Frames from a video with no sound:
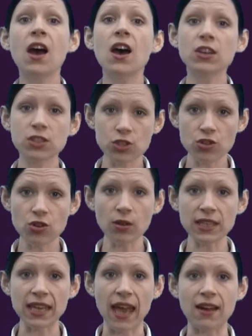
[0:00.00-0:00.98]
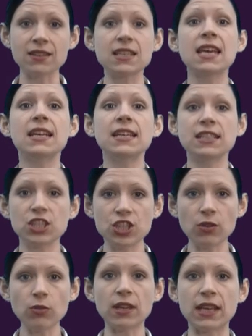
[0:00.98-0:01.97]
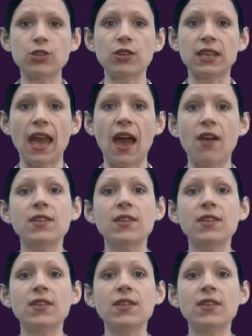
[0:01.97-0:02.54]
A control account is a general ledger account